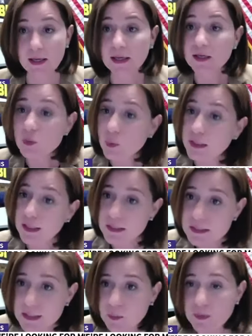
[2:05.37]
In
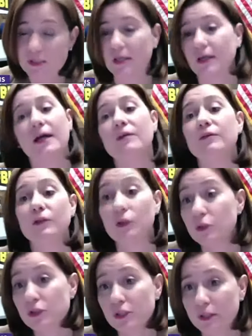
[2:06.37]
2018, we saw an
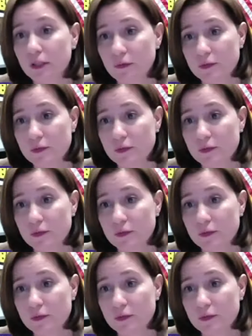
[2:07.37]
evolution of